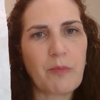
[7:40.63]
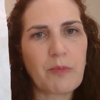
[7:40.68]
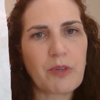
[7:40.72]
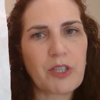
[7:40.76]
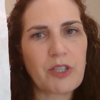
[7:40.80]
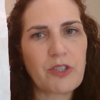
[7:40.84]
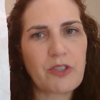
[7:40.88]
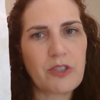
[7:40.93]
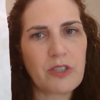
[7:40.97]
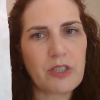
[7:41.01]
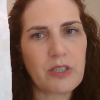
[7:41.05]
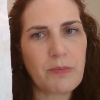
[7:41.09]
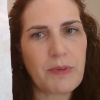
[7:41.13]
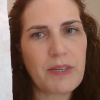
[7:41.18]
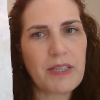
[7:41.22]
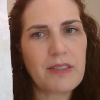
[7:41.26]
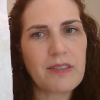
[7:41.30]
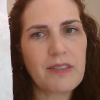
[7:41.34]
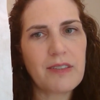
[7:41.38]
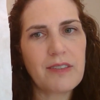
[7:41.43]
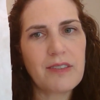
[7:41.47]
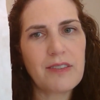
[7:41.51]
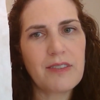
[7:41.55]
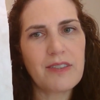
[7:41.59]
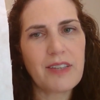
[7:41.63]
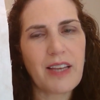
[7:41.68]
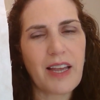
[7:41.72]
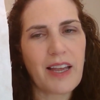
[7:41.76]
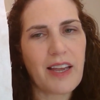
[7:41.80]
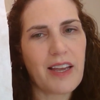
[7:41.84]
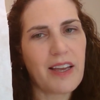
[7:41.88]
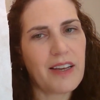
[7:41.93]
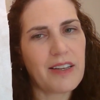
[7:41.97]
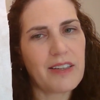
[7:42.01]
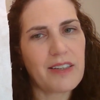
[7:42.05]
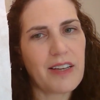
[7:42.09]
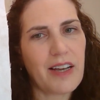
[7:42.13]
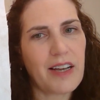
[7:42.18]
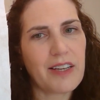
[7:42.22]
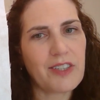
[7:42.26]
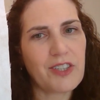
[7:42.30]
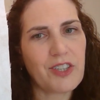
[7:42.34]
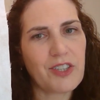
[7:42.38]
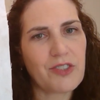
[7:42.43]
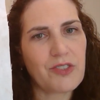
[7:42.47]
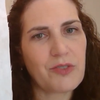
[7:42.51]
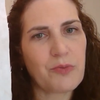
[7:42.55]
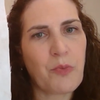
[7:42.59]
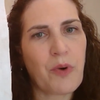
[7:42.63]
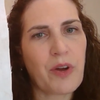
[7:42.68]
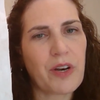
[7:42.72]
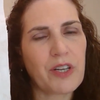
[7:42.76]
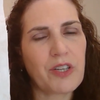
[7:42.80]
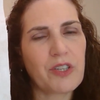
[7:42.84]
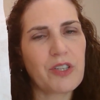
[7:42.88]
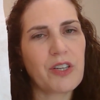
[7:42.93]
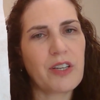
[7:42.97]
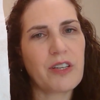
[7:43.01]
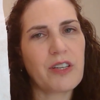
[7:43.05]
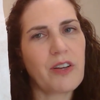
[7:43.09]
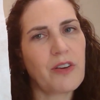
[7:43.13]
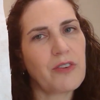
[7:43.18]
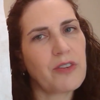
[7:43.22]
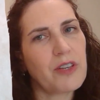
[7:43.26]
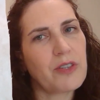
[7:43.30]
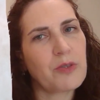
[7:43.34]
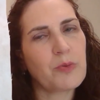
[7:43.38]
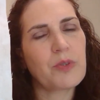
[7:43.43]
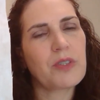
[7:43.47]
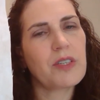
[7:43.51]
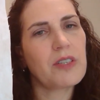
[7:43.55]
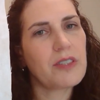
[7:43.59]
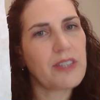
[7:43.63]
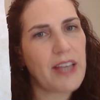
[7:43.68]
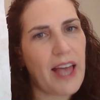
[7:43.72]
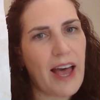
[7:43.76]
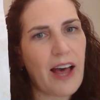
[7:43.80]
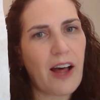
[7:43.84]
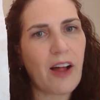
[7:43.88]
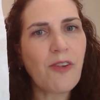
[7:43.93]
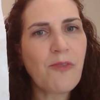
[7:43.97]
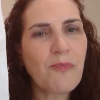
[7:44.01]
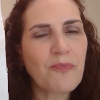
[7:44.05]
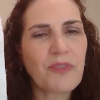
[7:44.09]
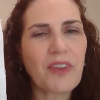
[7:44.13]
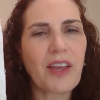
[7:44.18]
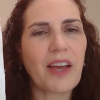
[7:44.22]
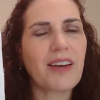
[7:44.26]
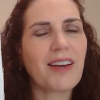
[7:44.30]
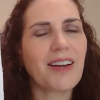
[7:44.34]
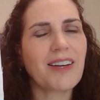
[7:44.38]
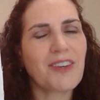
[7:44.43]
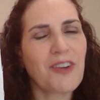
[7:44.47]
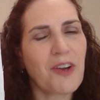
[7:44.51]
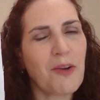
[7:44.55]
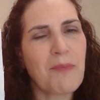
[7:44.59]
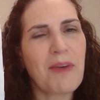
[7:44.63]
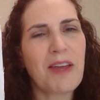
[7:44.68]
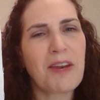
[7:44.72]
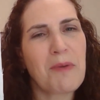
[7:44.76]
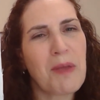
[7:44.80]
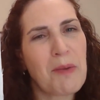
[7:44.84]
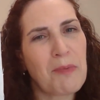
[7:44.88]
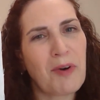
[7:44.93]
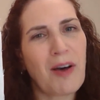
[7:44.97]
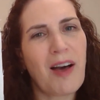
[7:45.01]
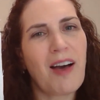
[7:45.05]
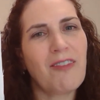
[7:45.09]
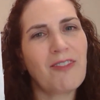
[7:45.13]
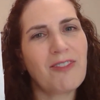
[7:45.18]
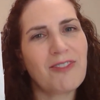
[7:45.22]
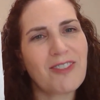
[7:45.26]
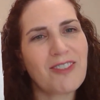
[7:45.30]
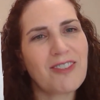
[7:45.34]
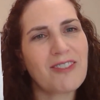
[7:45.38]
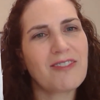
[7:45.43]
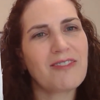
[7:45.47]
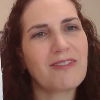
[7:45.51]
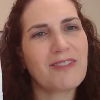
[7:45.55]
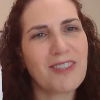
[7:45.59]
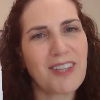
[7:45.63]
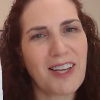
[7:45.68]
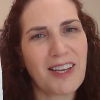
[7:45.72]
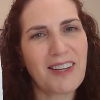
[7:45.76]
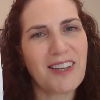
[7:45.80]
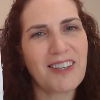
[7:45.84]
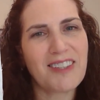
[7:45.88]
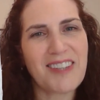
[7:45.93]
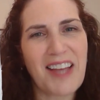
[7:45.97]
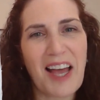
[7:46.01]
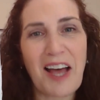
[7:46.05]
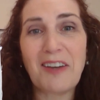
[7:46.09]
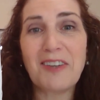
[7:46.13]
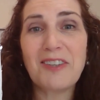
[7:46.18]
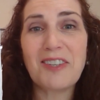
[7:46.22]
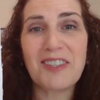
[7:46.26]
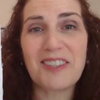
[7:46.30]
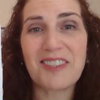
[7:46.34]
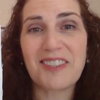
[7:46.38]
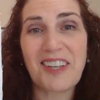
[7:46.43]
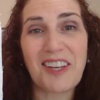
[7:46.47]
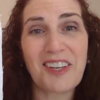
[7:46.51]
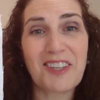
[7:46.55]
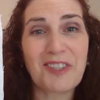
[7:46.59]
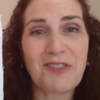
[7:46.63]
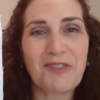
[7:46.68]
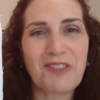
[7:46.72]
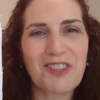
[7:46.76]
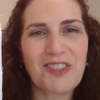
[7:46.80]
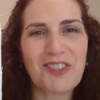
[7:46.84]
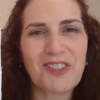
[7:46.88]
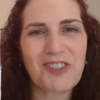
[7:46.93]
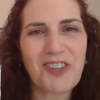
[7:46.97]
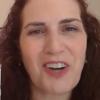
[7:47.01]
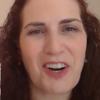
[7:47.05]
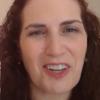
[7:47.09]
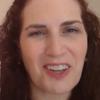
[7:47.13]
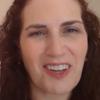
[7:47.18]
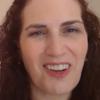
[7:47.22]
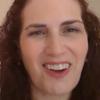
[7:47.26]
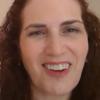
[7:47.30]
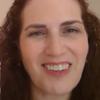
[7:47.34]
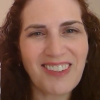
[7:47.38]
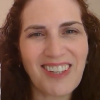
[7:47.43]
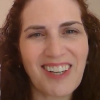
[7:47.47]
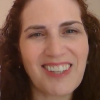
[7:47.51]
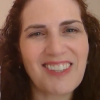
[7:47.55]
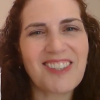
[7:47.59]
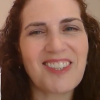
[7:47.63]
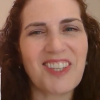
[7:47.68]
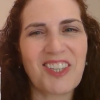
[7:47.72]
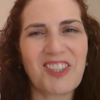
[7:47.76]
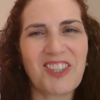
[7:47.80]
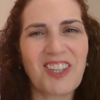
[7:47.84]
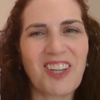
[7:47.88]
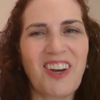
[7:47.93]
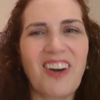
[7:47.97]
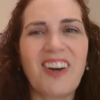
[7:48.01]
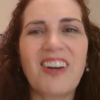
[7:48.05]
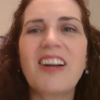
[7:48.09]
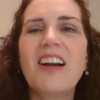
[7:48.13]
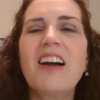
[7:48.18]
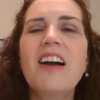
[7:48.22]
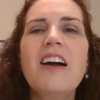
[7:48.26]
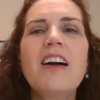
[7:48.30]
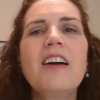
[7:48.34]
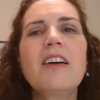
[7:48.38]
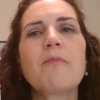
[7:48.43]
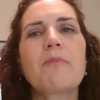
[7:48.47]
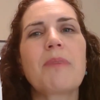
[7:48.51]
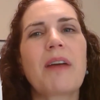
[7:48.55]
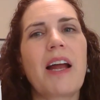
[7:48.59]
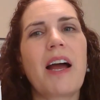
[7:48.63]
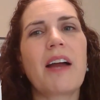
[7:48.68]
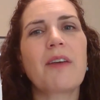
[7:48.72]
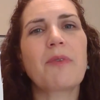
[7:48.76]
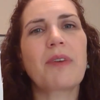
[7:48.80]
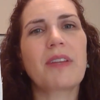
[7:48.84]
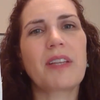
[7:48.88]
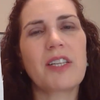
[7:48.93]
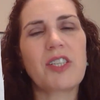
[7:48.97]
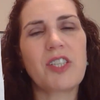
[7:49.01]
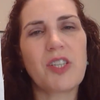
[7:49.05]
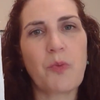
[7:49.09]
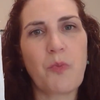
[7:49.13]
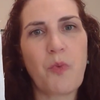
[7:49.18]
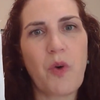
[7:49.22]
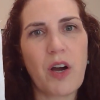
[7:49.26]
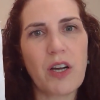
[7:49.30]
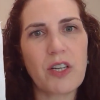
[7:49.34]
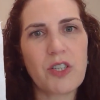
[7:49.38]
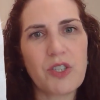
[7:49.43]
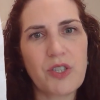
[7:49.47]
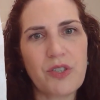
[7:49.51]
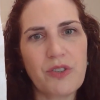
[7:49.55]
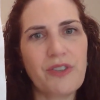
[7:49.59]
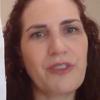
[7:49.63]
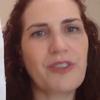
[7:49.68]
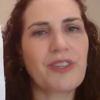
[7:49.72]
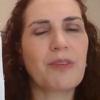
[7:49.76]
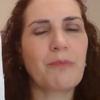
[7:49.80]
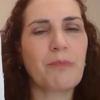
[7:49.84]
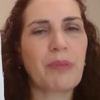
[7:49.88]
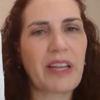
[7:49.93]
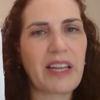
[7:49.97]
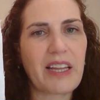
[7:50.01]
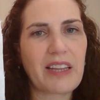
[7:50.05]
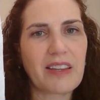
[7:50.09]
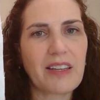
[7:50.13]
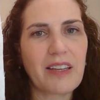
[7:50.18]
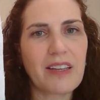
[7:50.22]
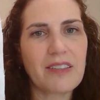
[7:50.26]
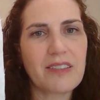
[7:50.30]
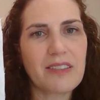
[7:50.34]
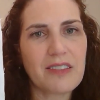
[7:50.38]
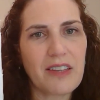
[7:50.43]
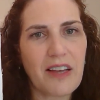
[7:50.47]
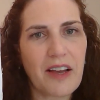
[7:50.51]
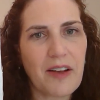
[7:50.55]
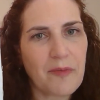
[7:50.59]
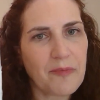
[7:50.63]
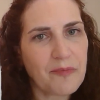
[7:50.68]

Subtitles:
Kristen's pieces, and I just wanted, and this was a SAL, and I know many people say a SAL that stands for start along, not stitch along, but I really did want to complete this